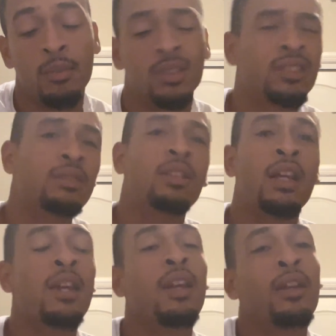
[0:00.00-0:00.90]
But just,
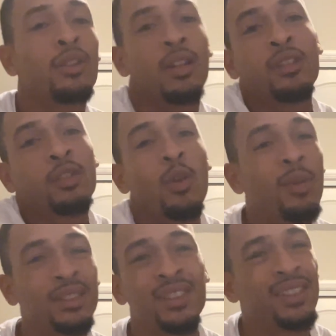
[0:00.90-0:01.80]
you know, so it
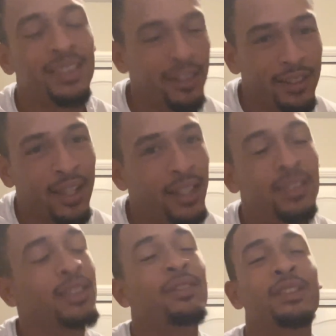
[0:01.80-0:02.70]
wasn't an
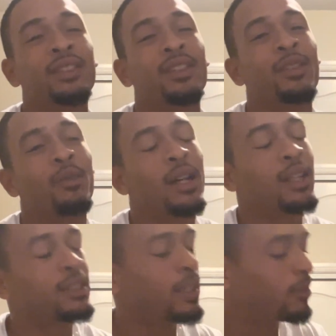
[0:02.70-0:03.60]
interrogation. It wasn't nothing wild
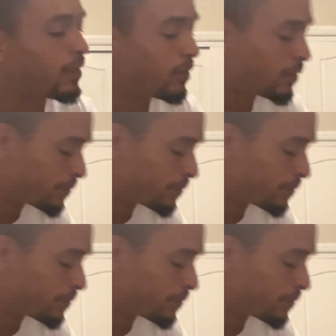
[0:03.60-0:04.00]
like that, whatever.